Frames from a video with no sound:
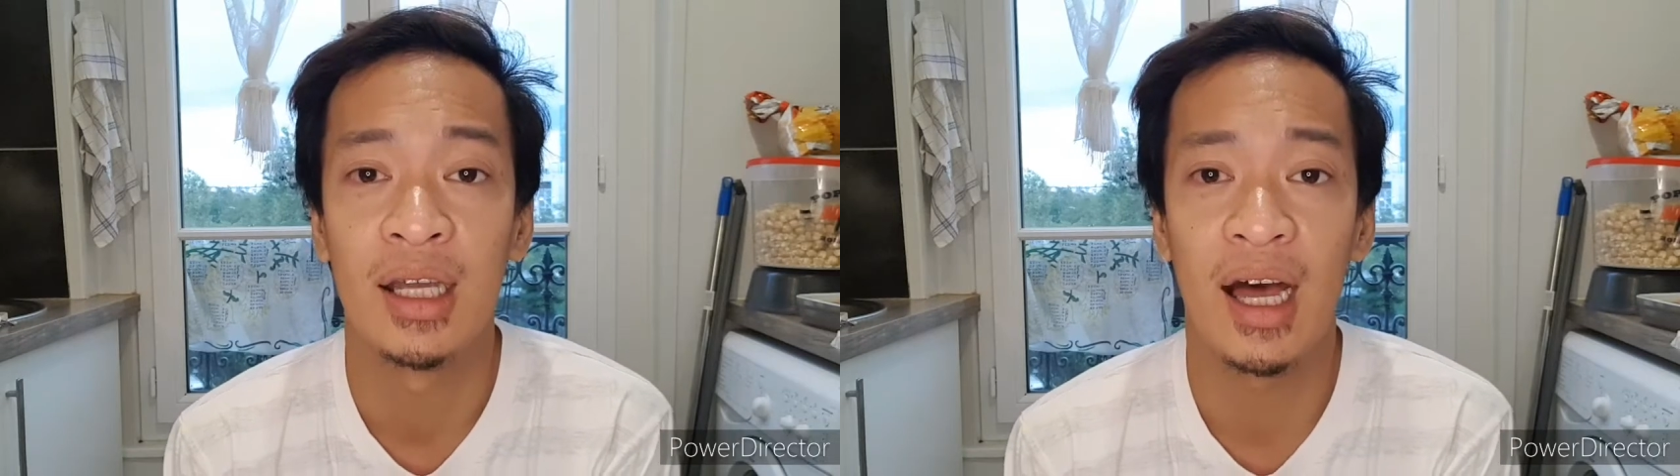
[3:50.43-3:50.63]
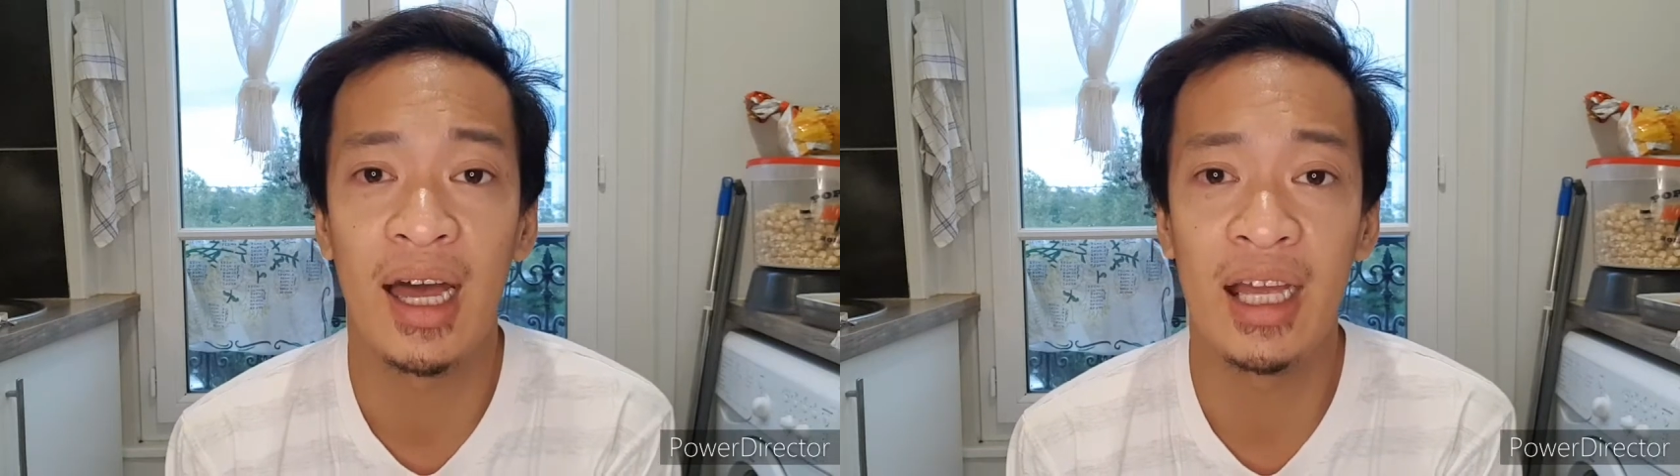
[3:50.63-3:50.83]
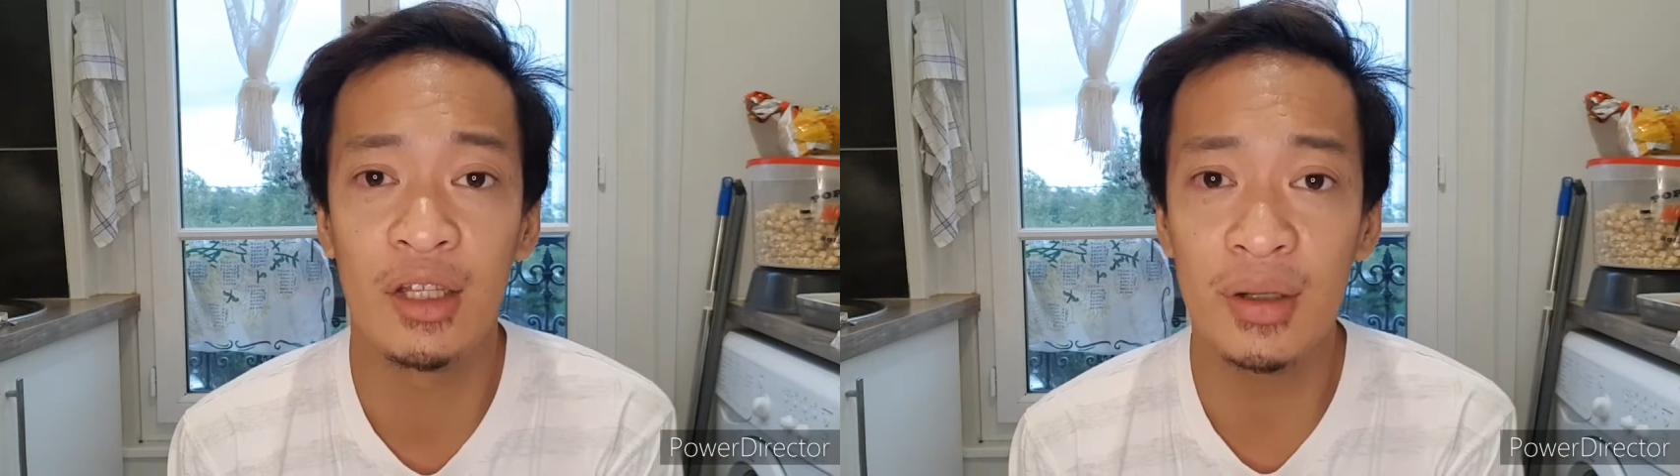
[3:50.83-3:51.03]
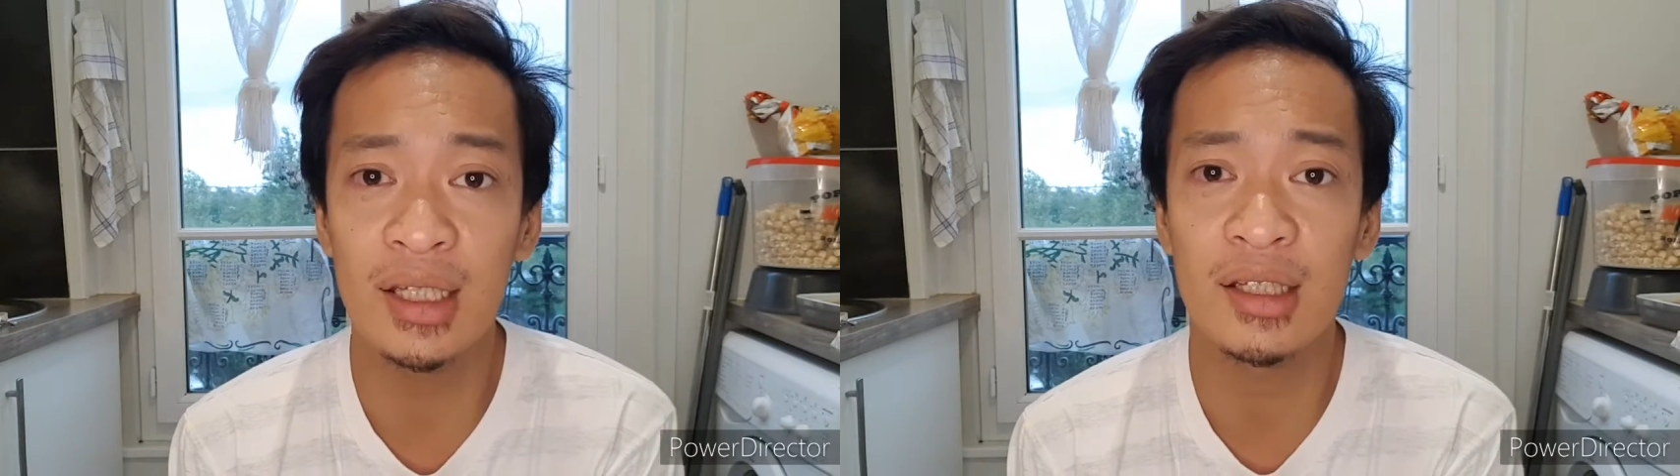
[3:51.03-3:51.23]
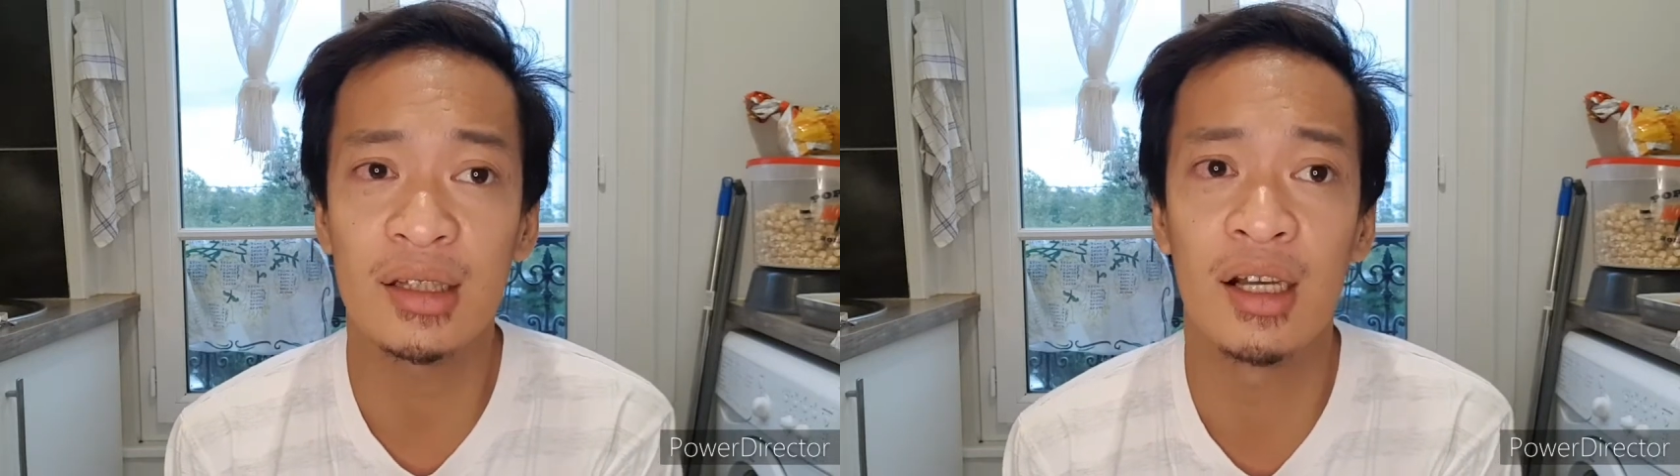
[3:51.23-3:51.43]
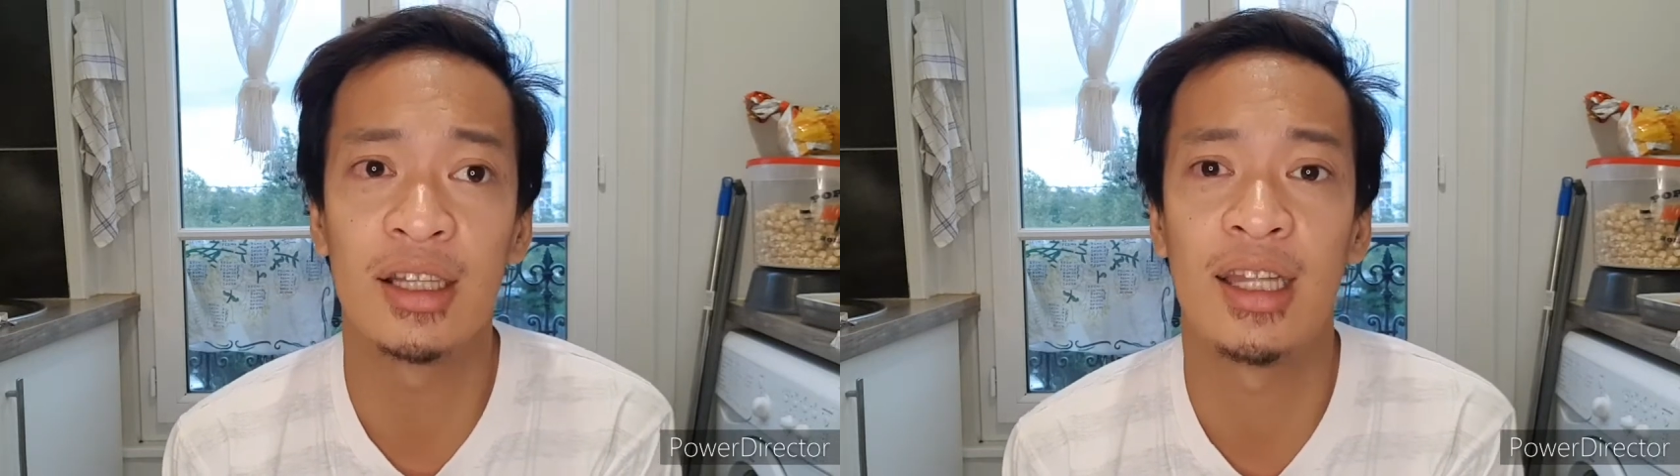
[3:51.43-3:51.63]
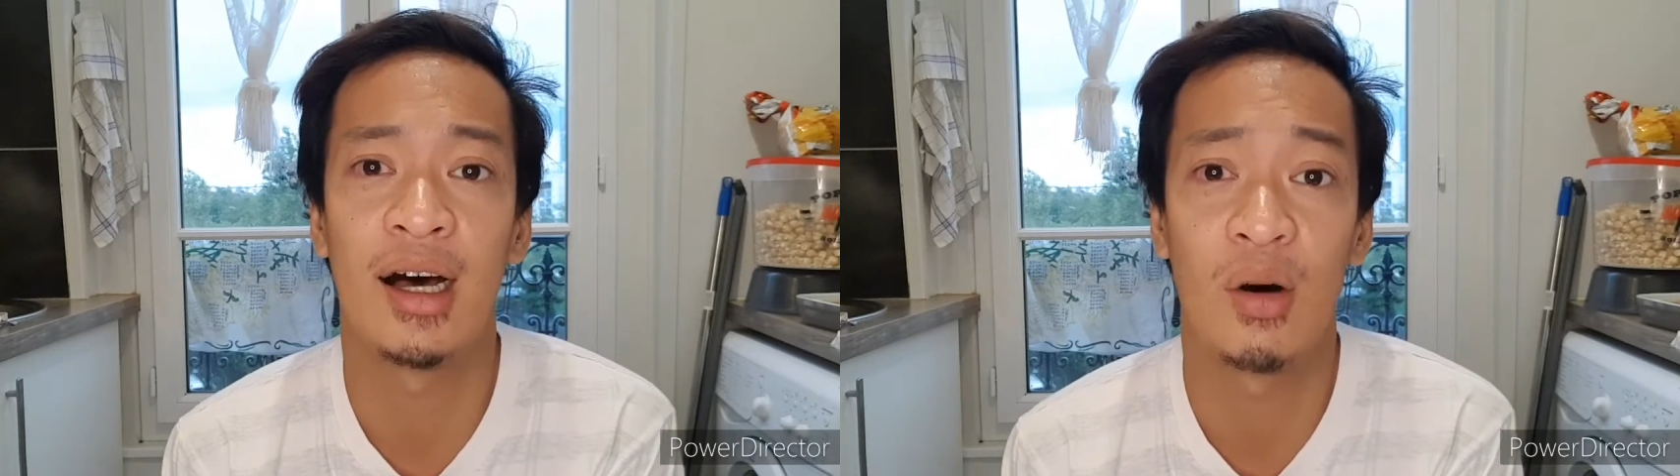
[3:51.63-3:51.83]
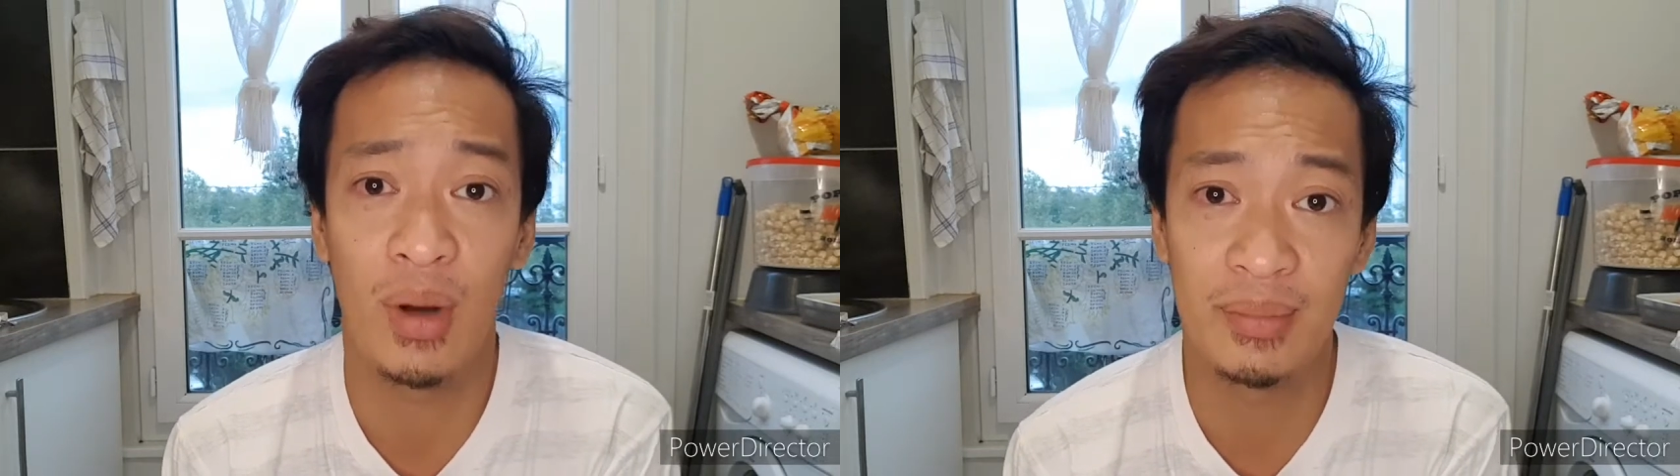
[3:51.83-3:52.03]
I look at it on
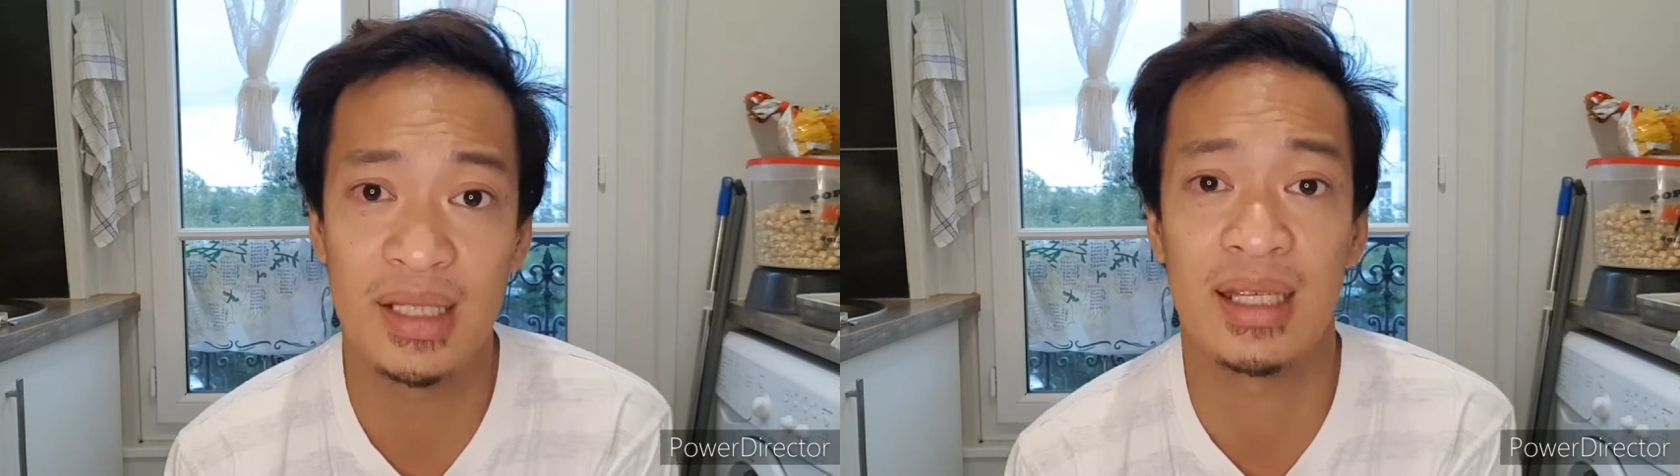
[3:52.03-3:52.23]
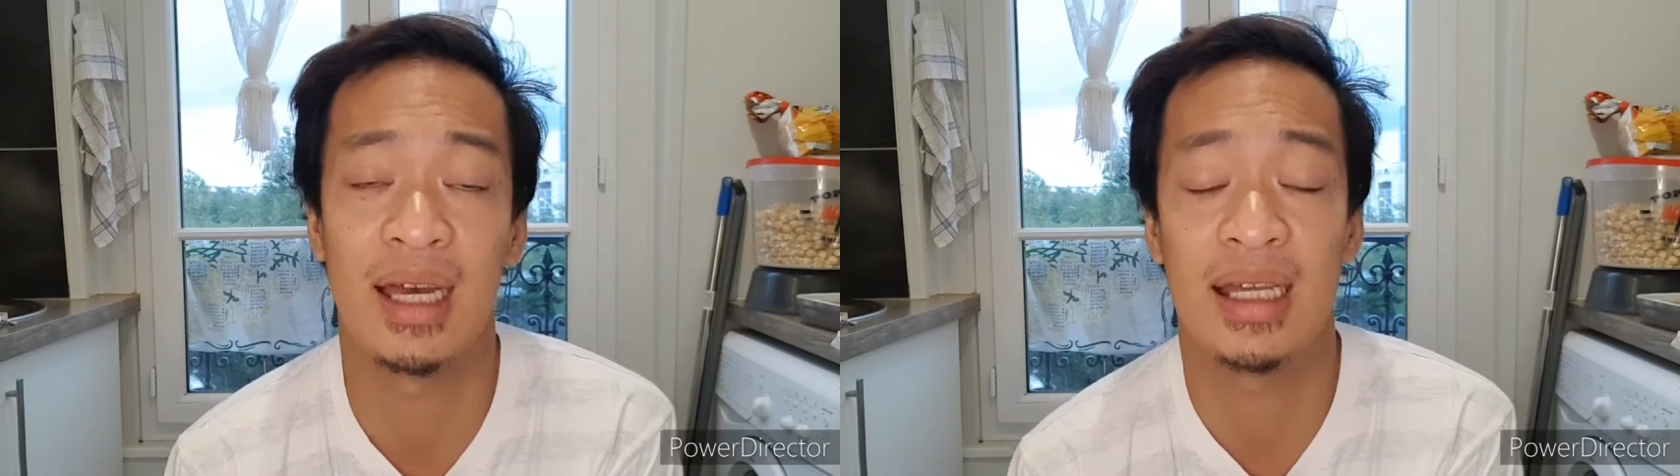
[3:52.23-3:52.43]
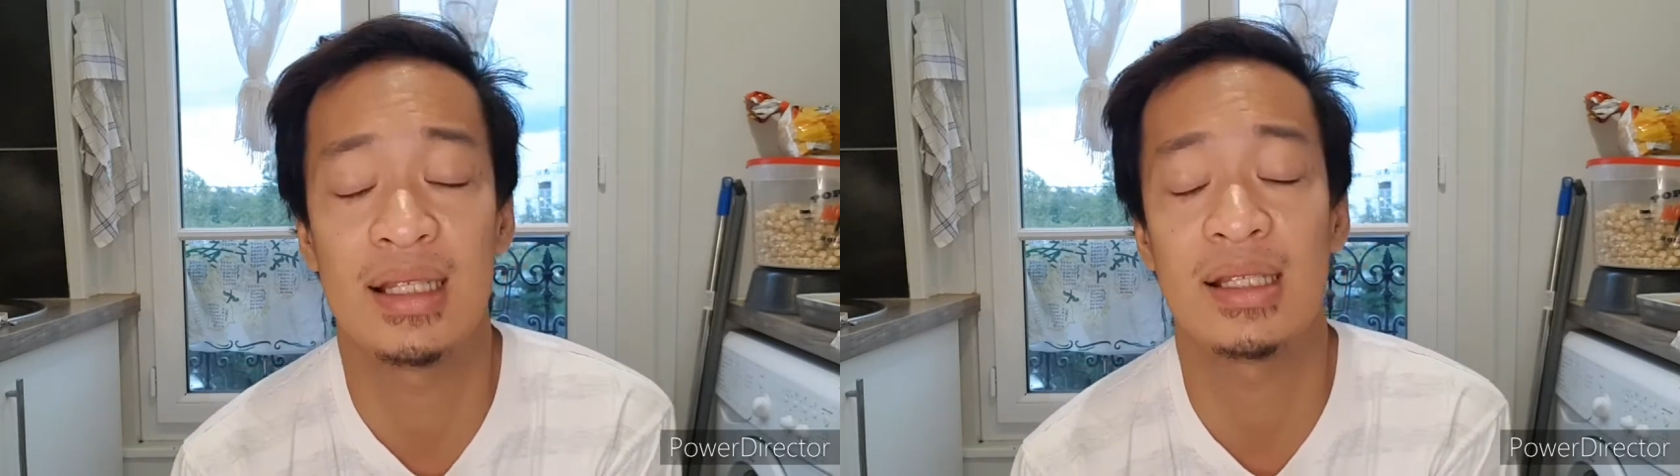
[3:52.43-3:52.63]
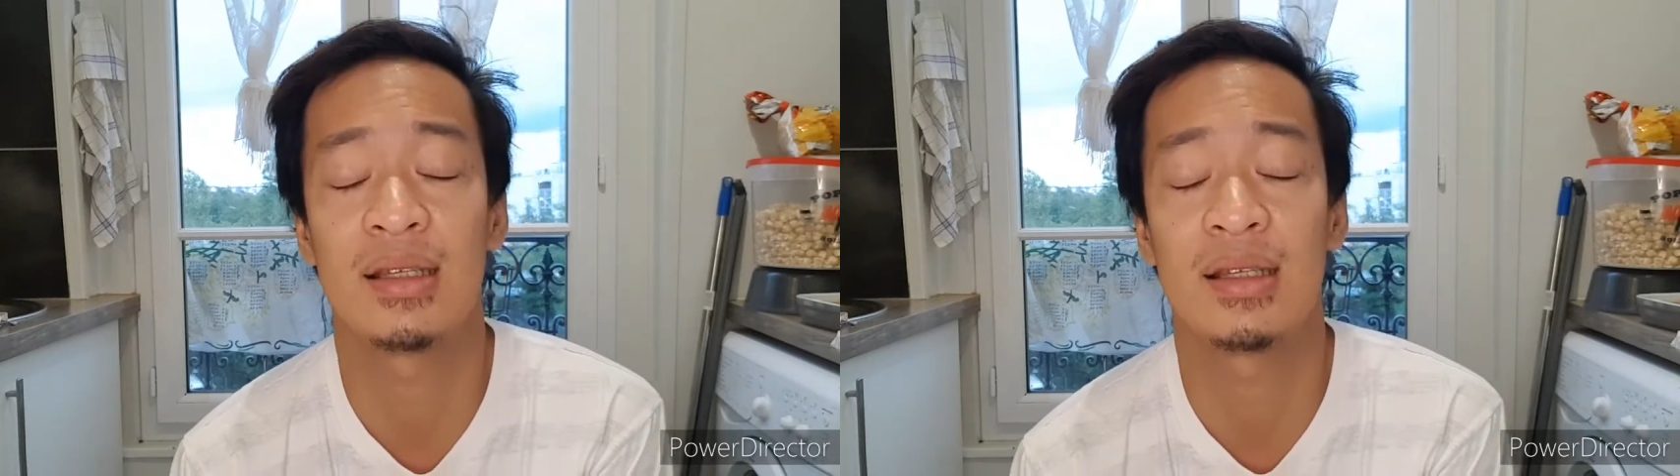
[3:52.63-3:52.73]
the website.